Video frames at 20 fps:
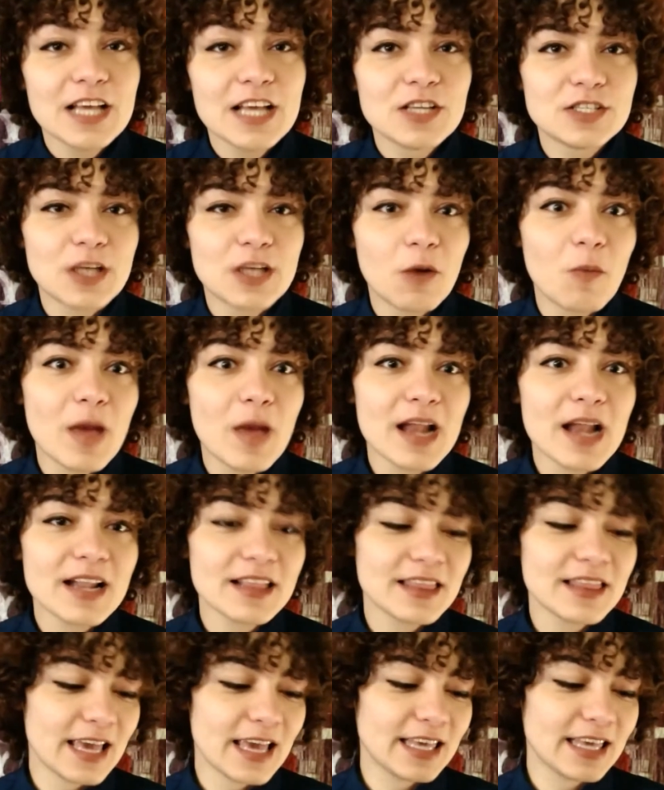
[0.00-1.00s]
So
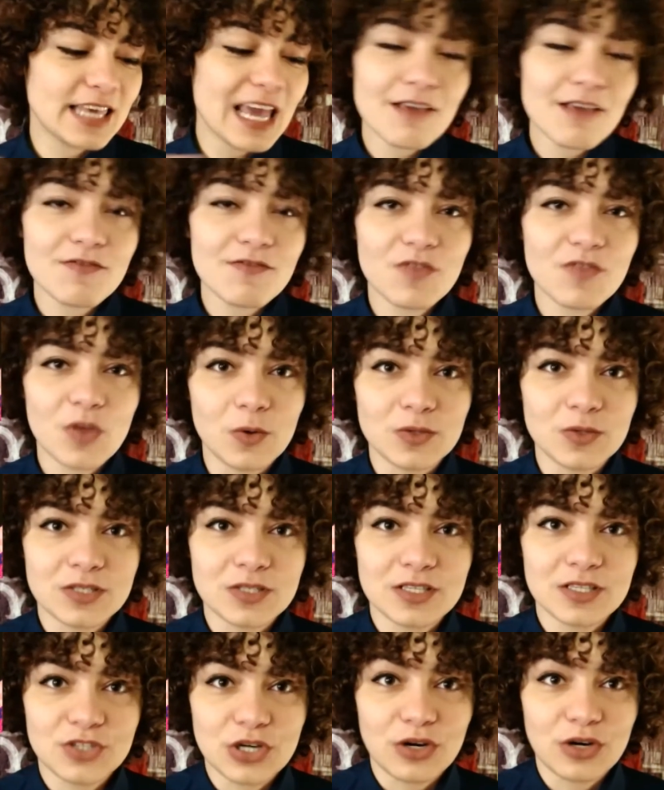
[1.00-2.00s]
when they gave
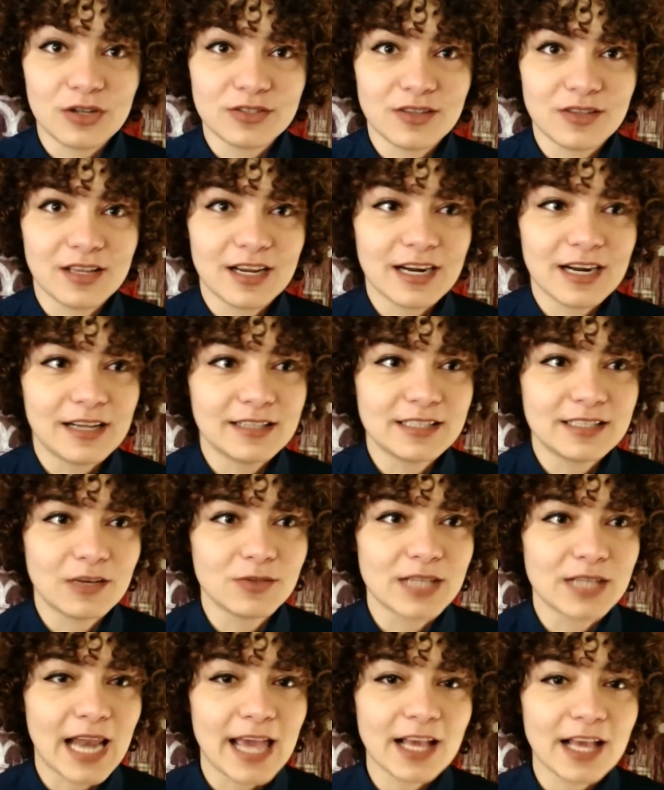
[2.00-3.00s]
those jewels to the girls, I
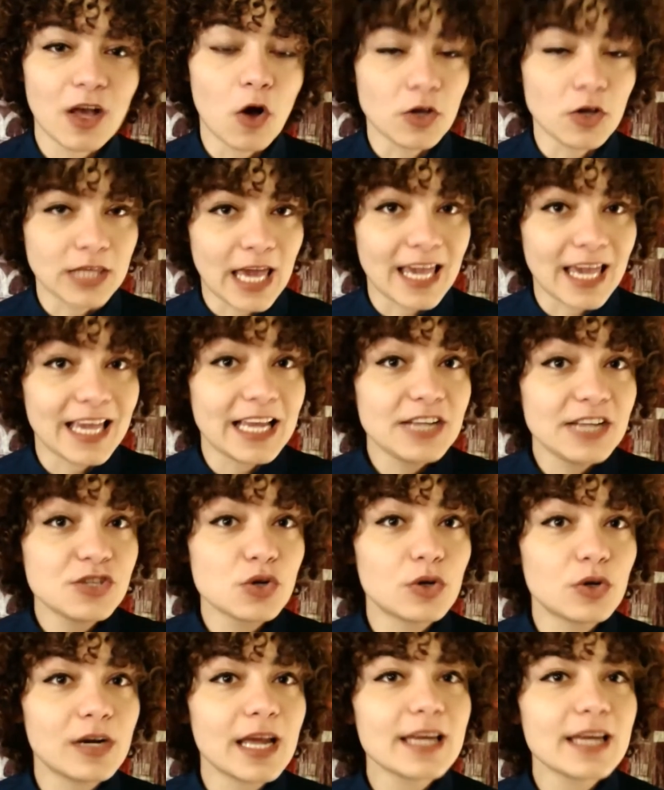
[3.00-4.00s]
was like, okay,
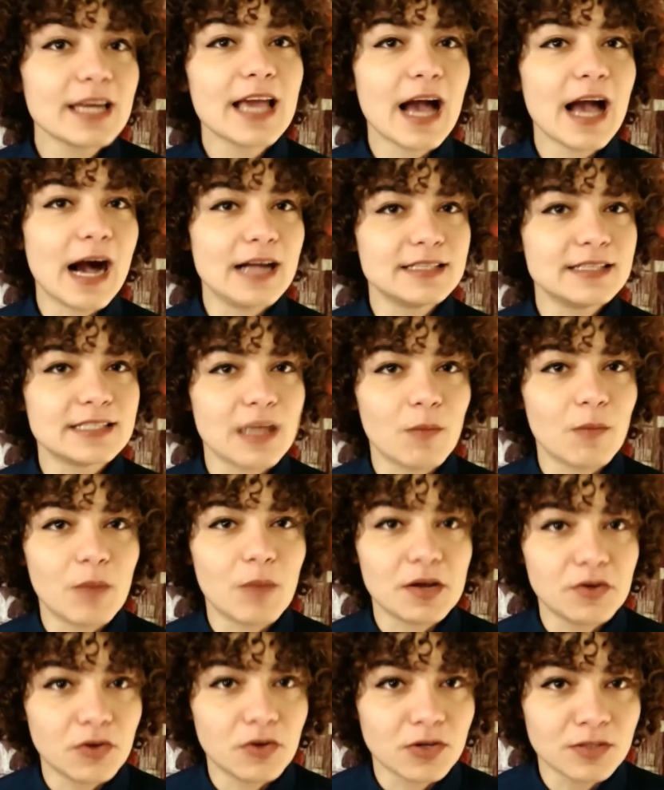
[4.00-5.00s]
each already had some
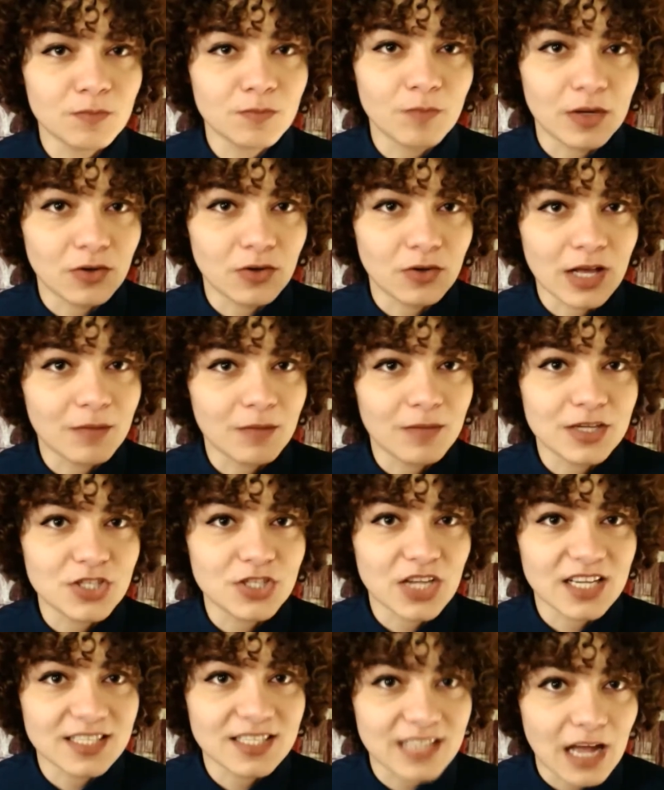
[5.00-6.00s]
Madoka
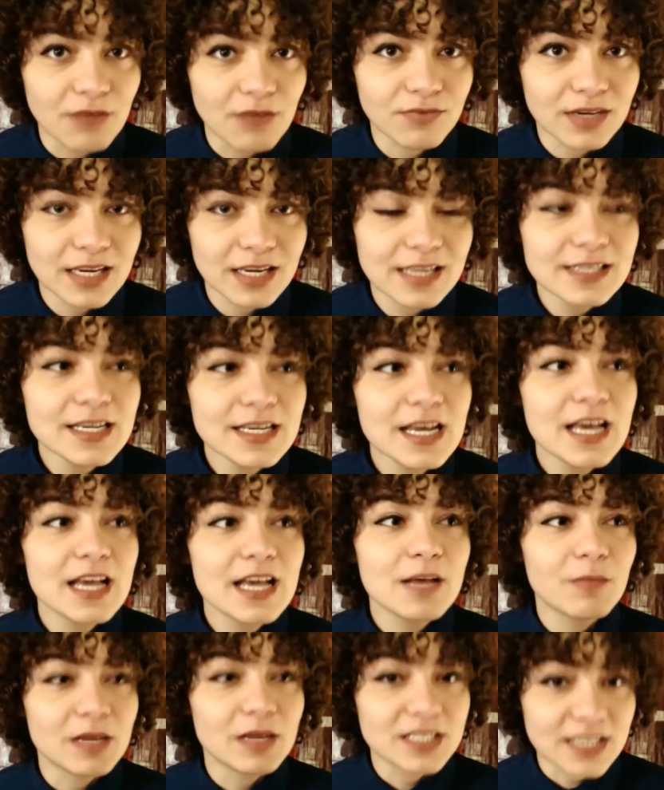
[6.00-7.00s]
Magica stuff in it,
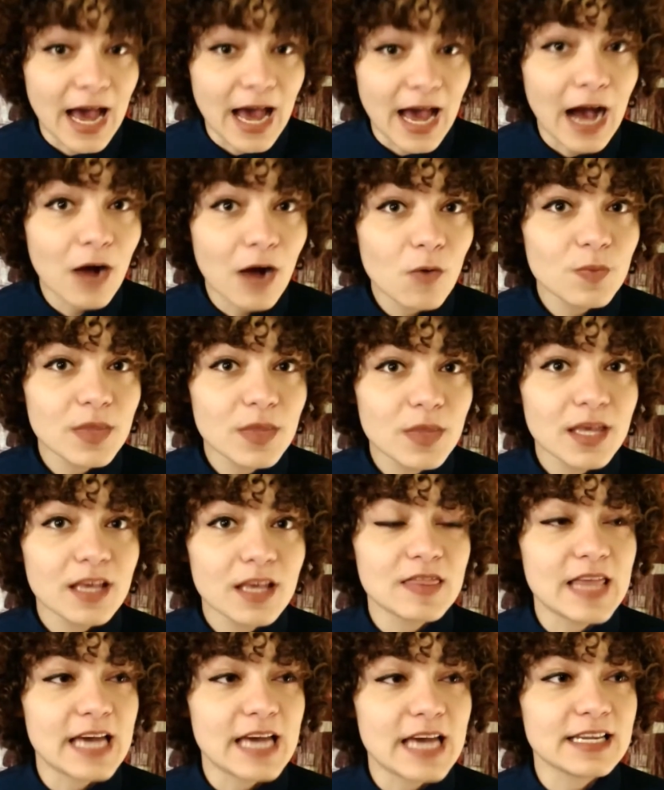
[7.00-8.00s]
but now
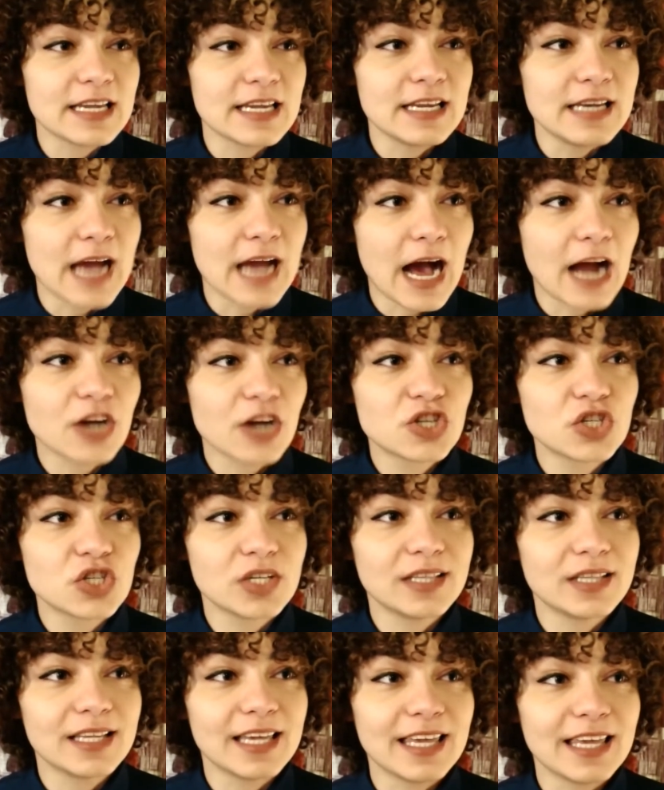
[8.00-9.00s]
that it
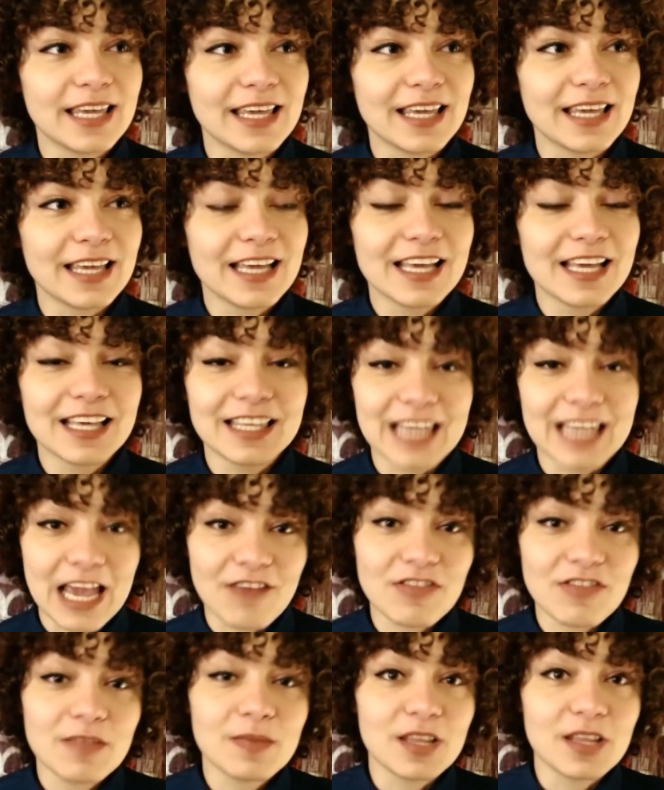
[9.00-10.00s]
actually
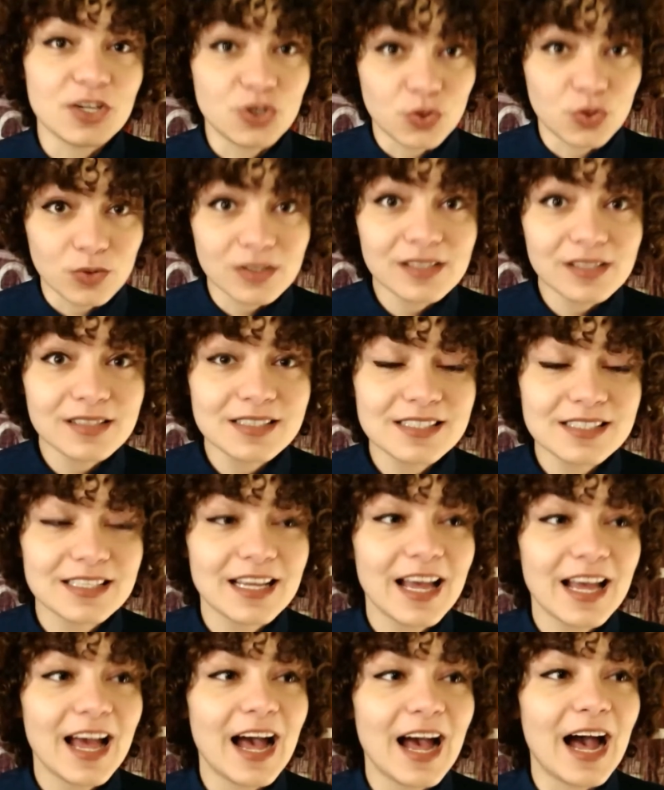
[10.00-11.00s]
gave them the jewels,
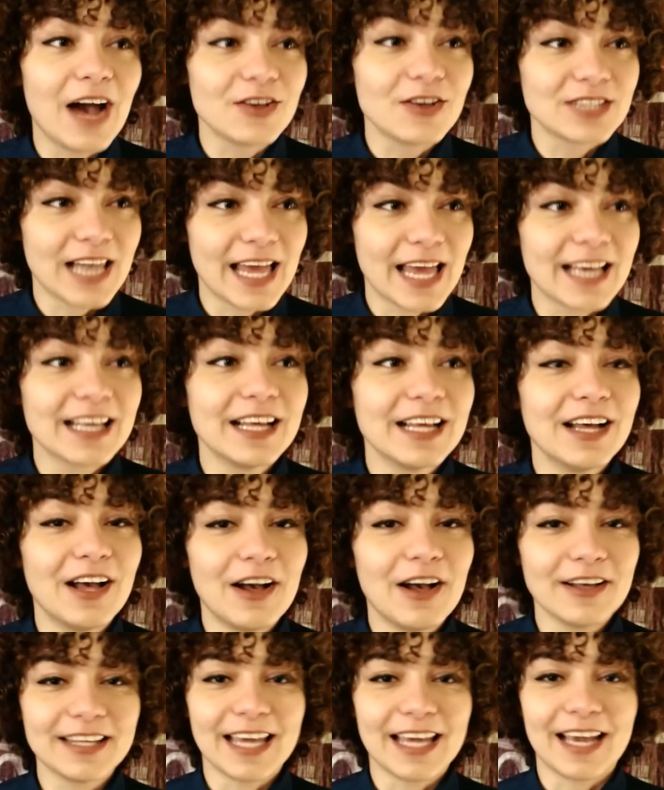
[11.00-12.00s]
I was like,
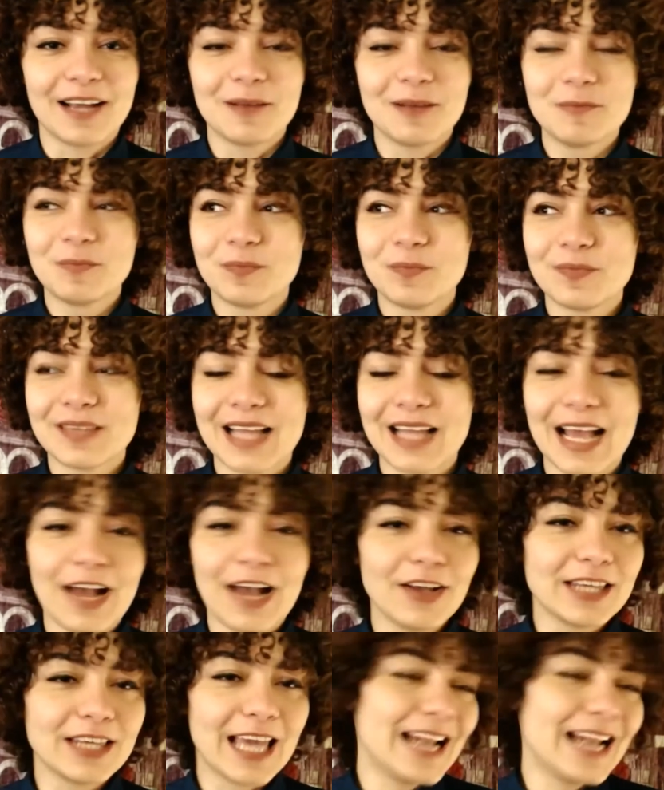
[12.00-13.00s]
okay,
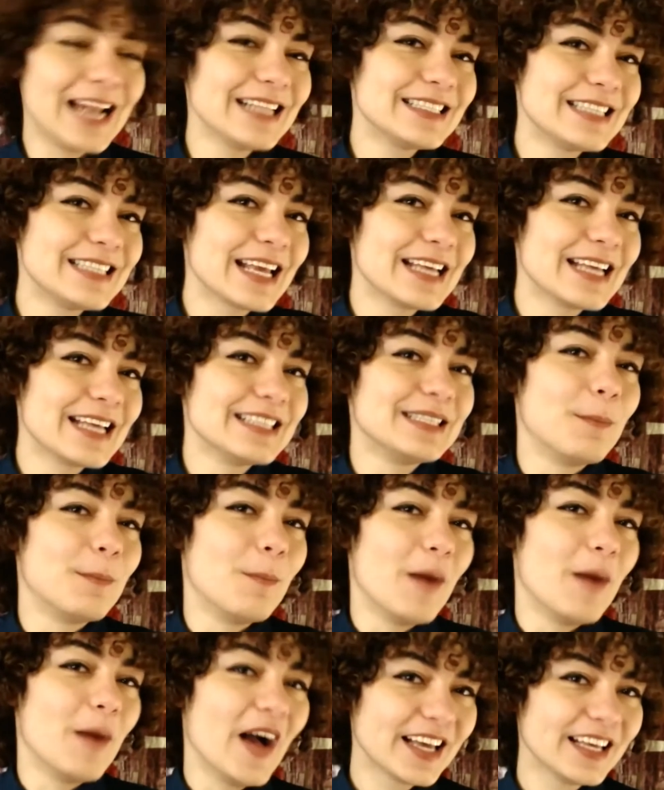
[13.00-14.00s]
let's take a step
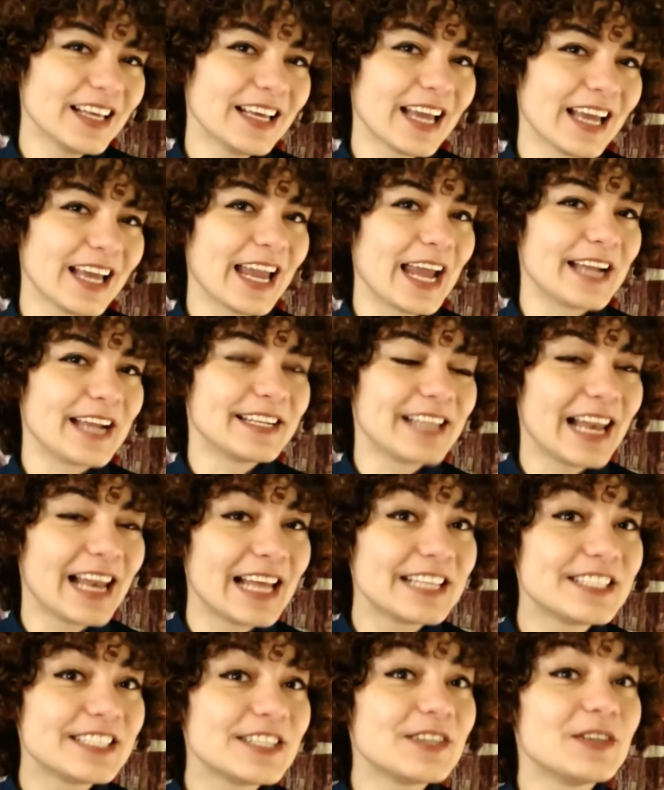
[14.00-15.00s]
back and let's